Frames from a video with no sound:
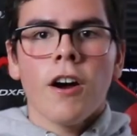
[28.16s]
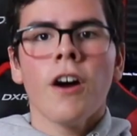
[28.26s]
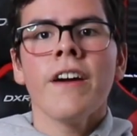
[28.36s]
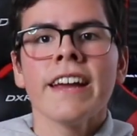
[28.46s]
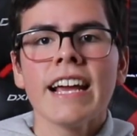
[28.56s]

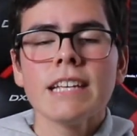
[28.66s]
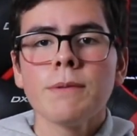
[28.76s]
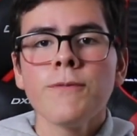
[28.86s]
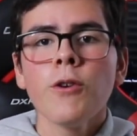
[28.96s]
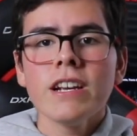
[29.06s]
Alright guys,
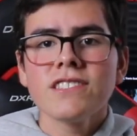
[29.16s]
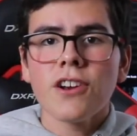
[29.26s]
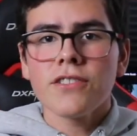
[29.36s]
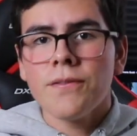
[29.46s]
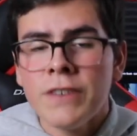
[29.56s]
before I
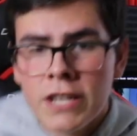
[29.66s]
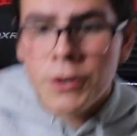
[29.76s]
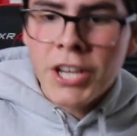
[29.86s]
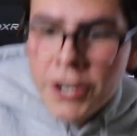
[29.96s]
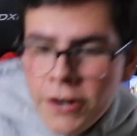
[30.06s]
start the video
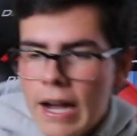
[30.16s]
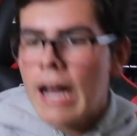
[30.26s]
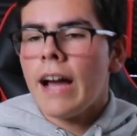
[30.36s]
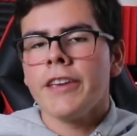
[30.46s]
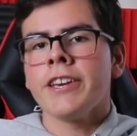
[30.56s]
here,
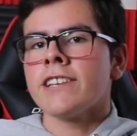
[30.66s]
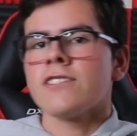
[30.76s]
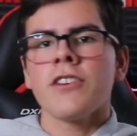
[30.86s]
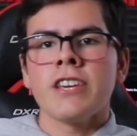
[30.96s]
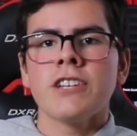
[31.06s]
you guys
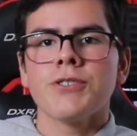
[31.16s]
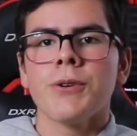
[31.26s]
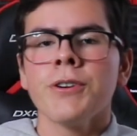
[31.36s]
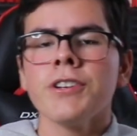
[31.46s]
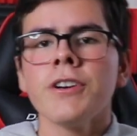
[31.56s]
saw the intro
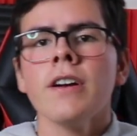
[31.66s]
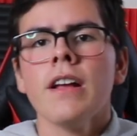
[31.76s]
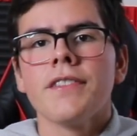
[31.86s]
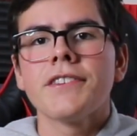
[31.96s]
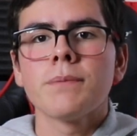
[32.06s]
earlier,
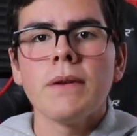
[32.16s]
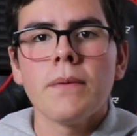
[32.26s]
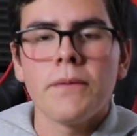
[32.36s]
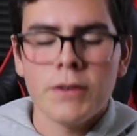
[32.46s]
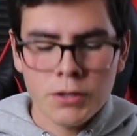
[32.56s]
this is me
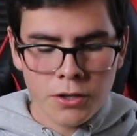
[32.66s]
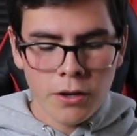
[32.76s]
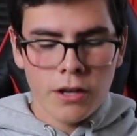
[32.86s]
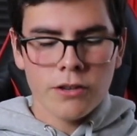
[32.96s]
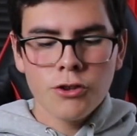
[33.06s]
from the
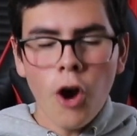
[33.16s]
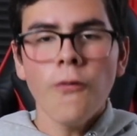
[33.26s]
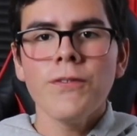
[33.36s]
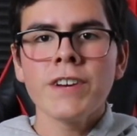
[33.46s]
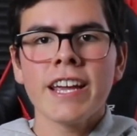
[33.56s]
future.
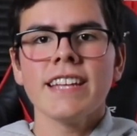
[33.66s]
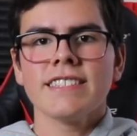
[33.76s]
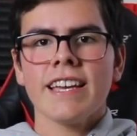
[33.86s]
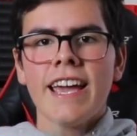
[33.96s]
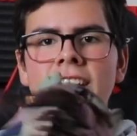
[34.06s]
Don't forget
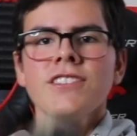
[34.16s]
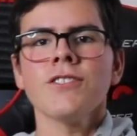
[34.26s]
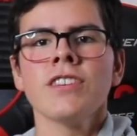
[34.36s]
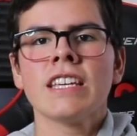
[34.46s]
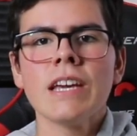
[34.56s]
to
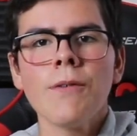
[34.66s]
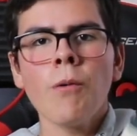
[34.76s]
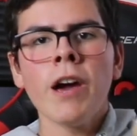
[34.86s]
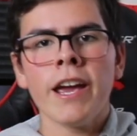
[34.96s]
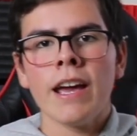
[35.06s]
enter the
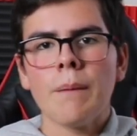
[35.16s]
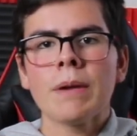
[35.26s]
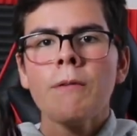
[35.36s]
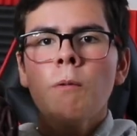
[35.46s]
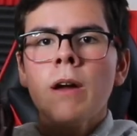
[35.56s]
giveaway. I'm
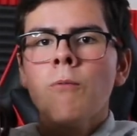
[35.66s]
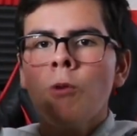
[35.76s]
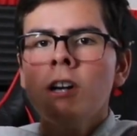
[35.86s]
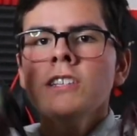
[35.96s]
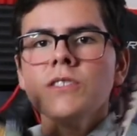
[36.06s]
giving
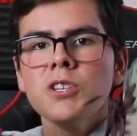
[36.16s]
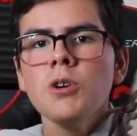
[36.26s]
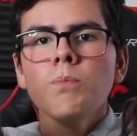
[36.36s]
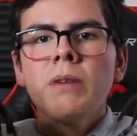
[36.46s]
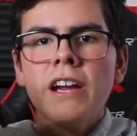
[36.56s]
away
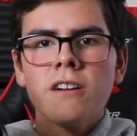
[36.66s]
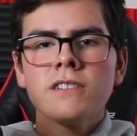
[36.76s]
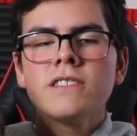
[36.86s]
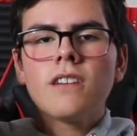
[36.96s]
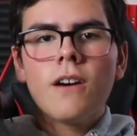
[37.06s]
two
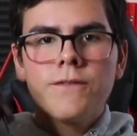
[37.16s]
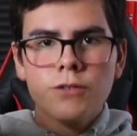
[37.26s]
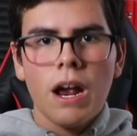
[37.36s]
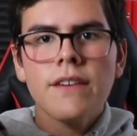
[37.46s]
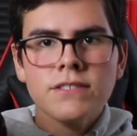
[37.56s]
pairs of
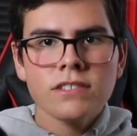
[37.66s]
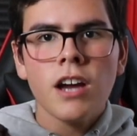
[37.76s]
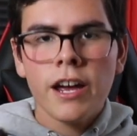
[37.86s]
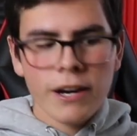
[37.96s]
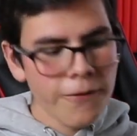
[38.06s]
Travis
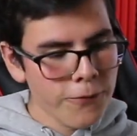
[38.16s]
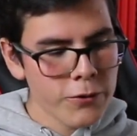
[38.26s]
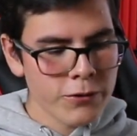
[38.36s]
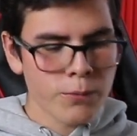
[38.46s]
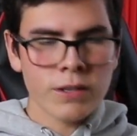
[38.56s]
Scott Air
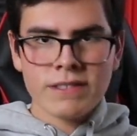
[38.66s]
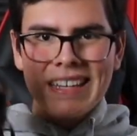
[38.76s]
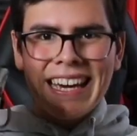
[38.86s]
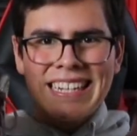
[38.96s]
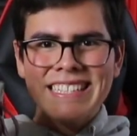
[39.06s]
Force Ones,
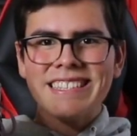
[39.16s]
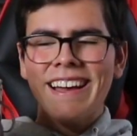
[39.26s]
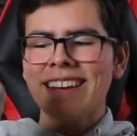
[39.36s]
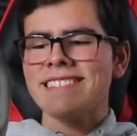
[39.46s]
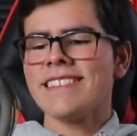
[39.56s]
any
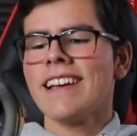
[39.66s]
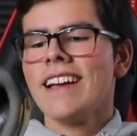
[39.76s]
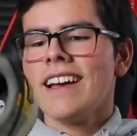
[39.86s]
size.